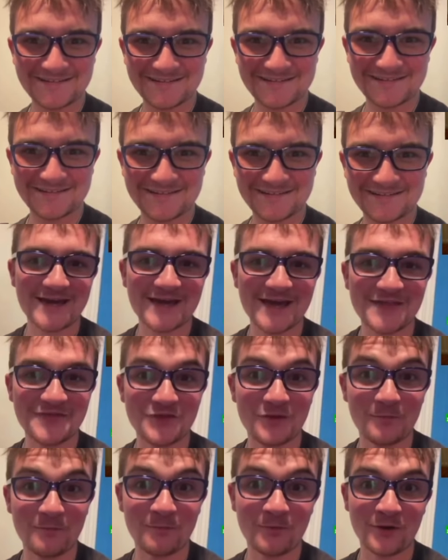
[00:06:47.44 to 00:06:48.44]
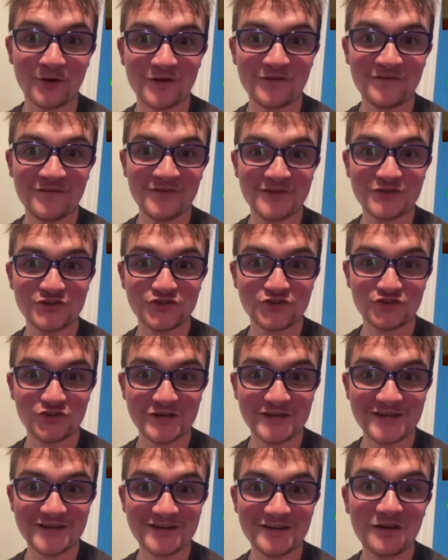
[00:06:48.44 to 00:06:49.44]
Got the perfect treat
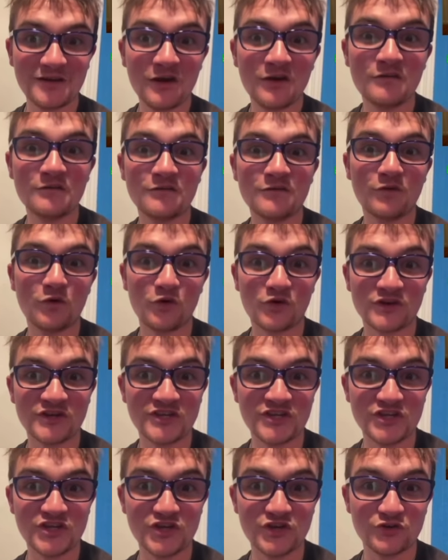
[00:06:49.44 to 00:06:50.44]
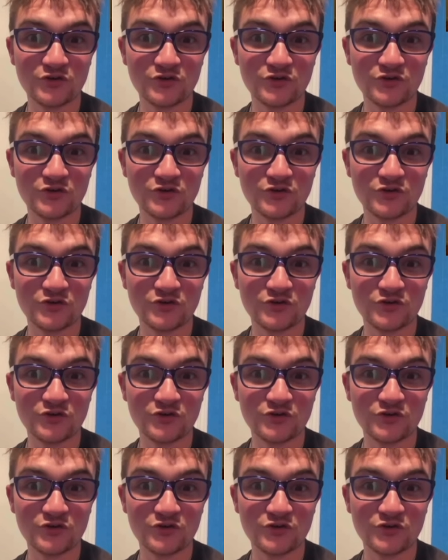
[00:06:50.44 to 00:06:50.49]
for you